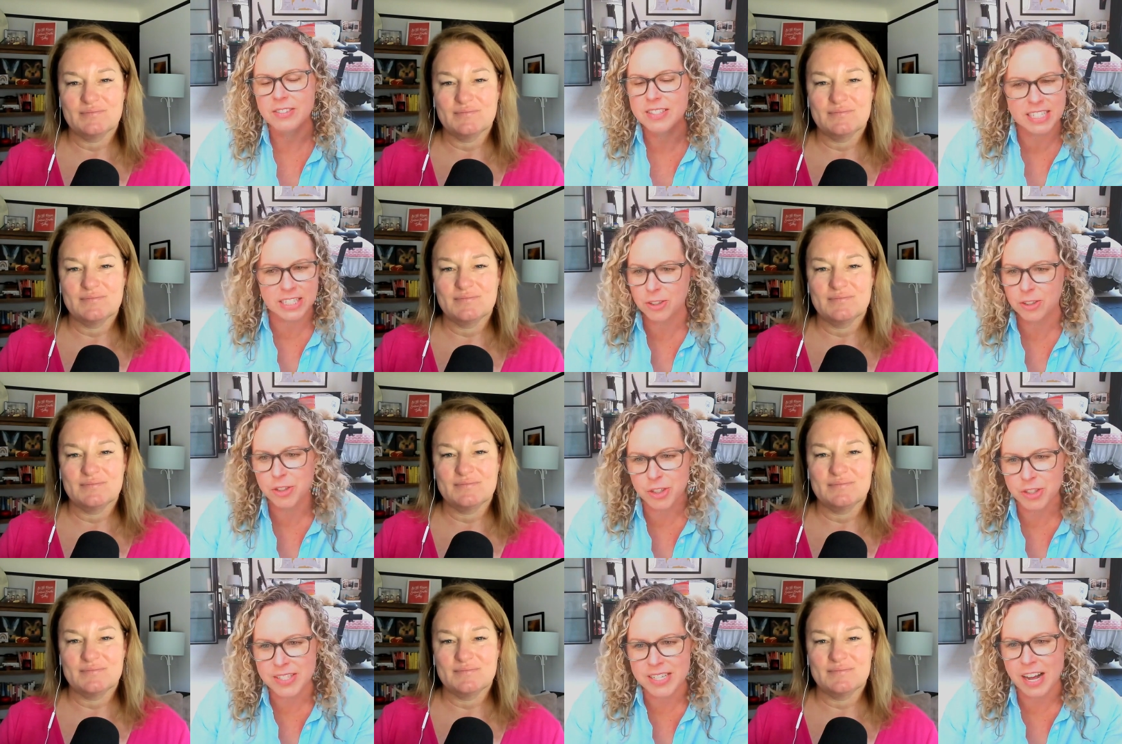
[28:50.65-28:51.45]
Speaker 1: skills
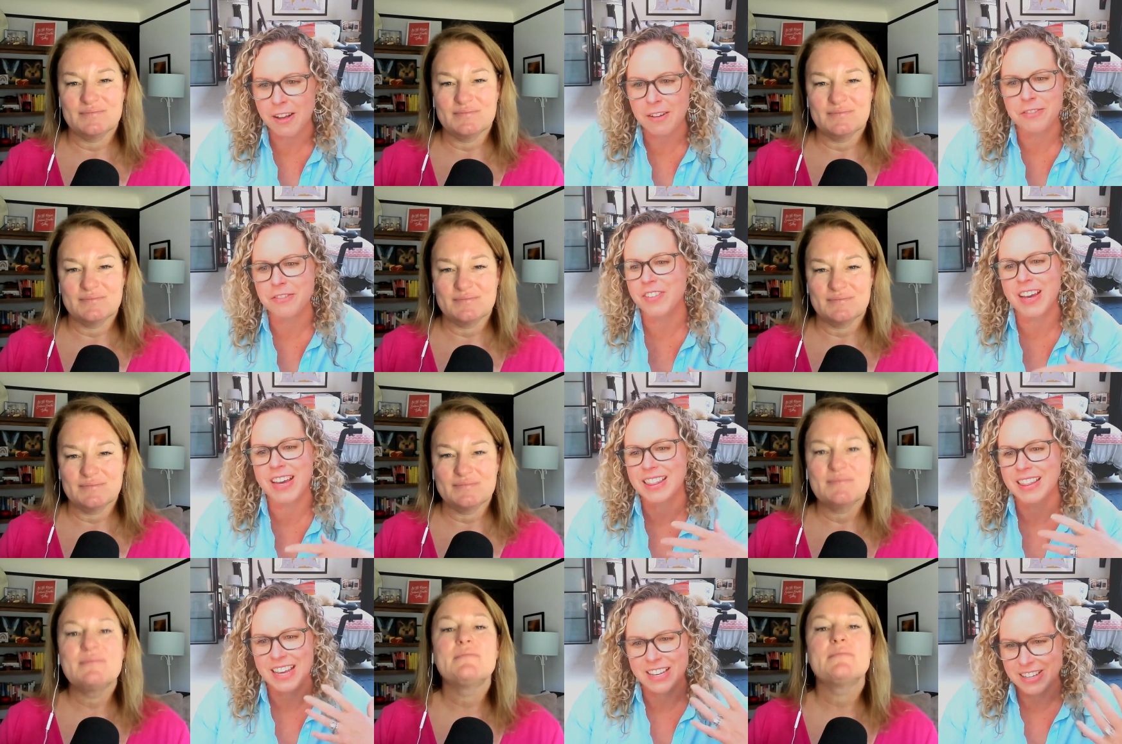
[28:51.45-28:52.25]
yourself
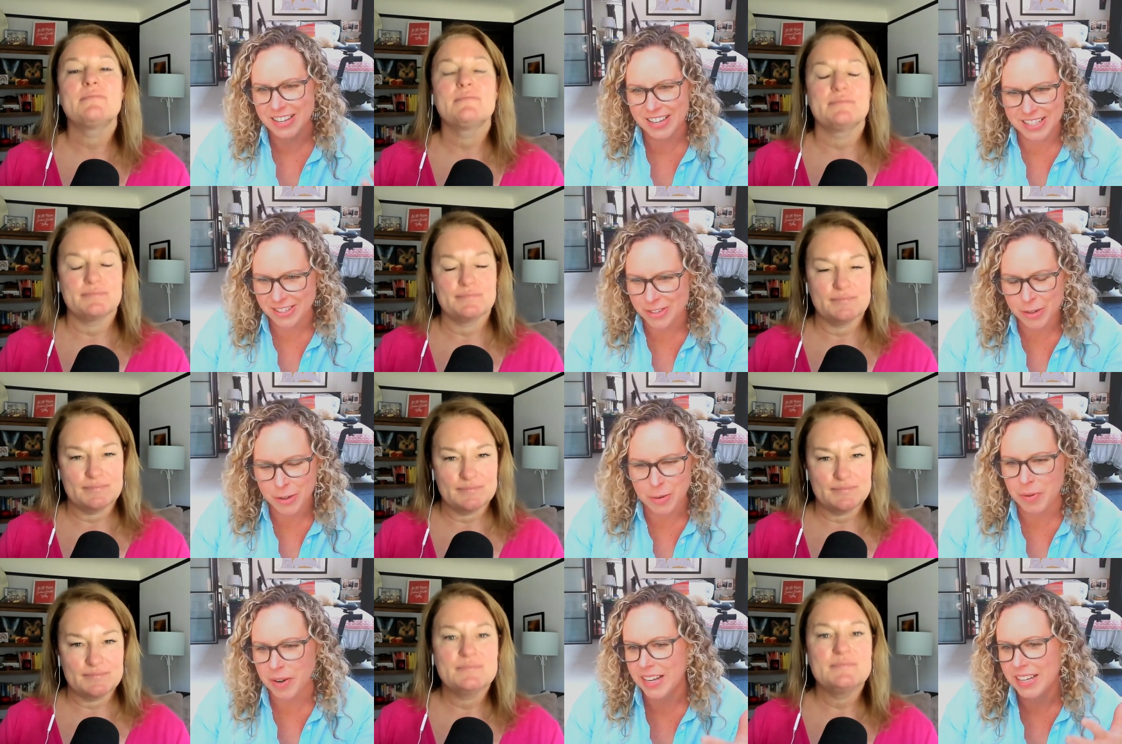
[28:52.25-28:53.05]
and like it's
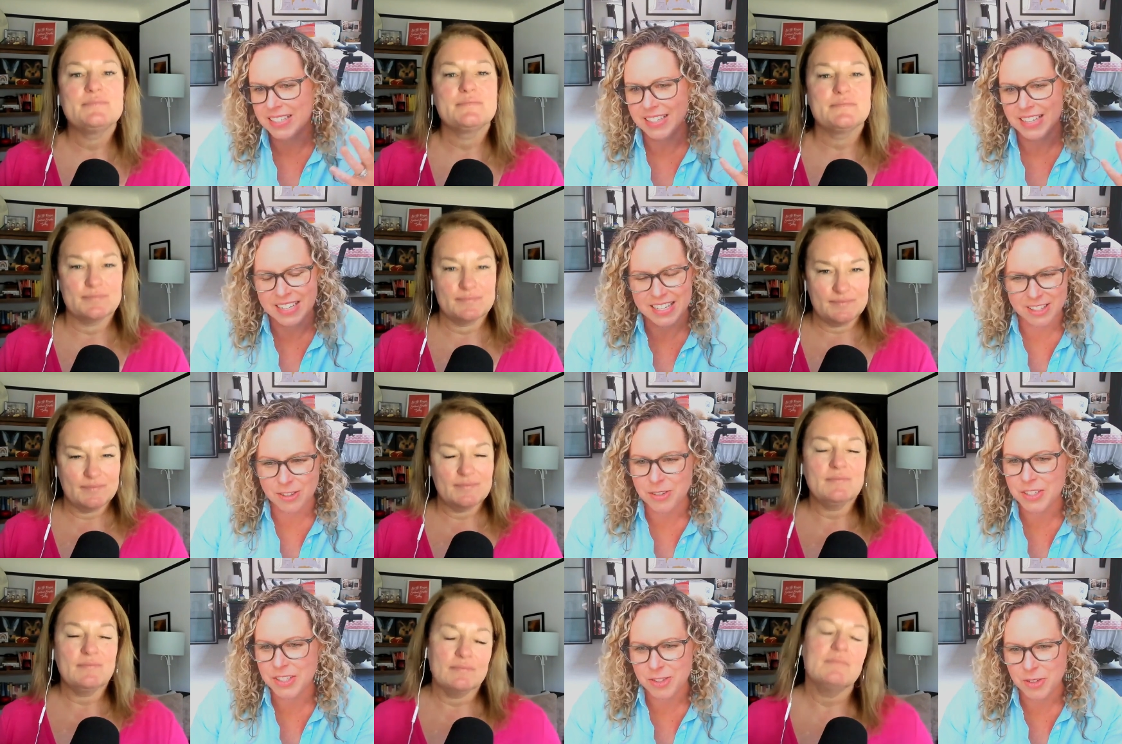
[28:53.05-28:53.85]
your brand, like
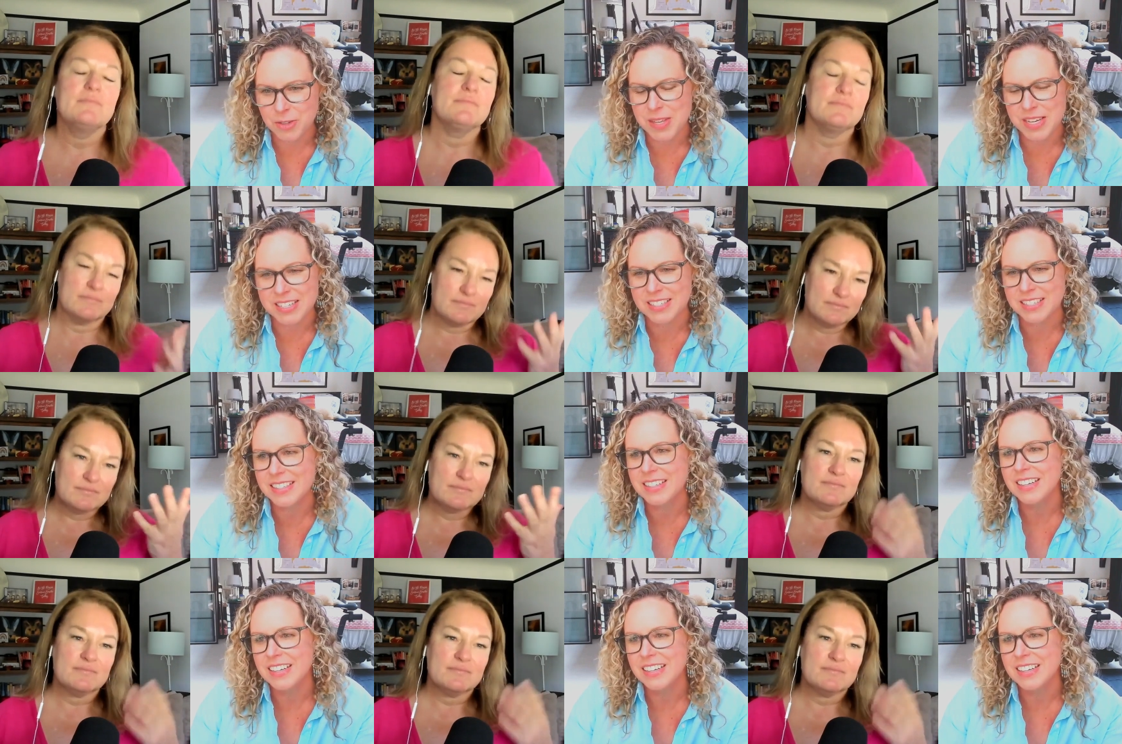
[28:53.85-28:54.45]
you can do this.